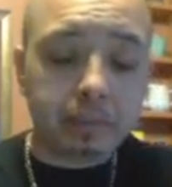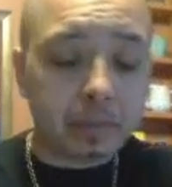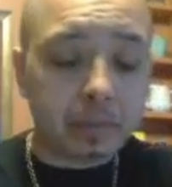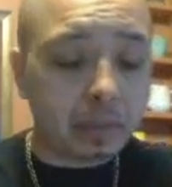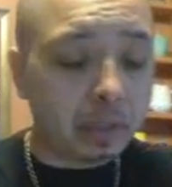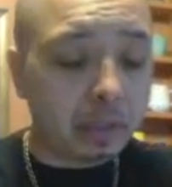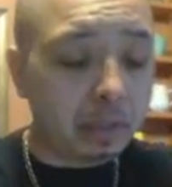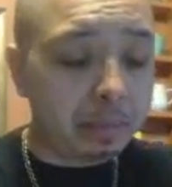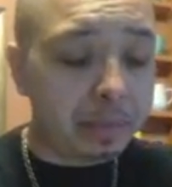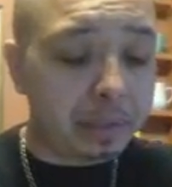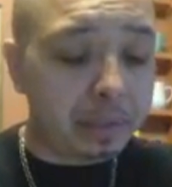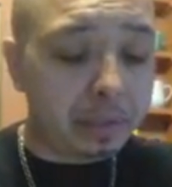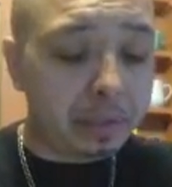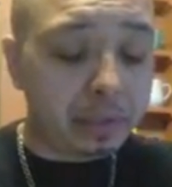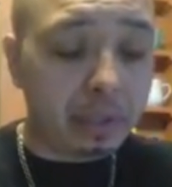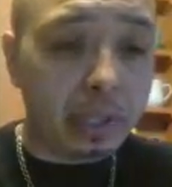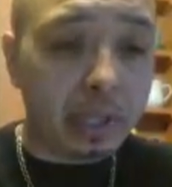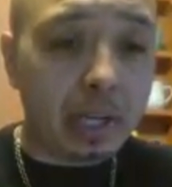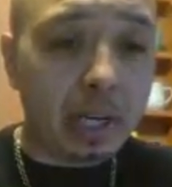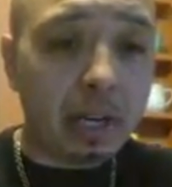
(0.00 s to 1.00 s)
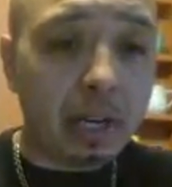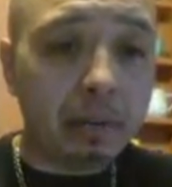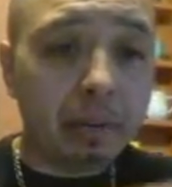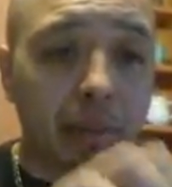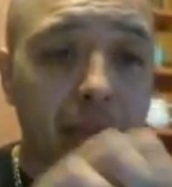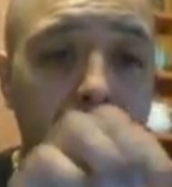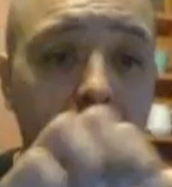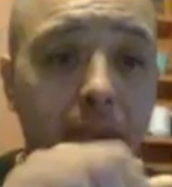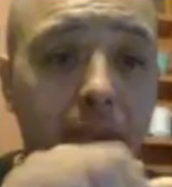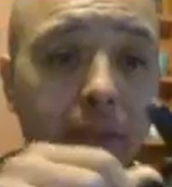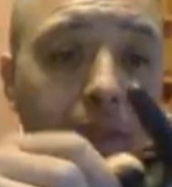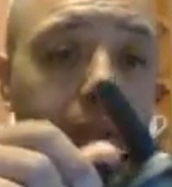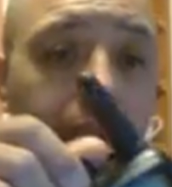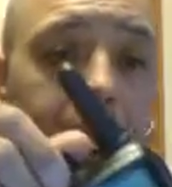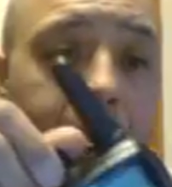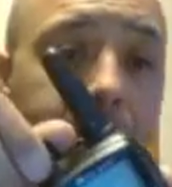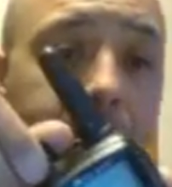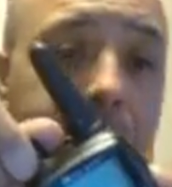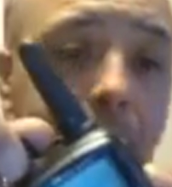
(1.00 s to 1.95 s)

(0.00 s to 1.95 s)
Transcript: So let me just turn it on really quick here.